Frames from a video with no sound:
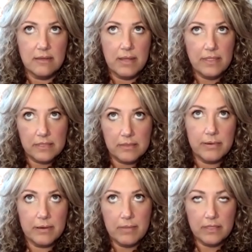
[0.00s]
a month
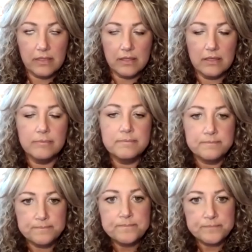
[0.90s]
per month.
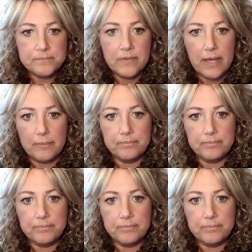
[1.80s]
Yeah.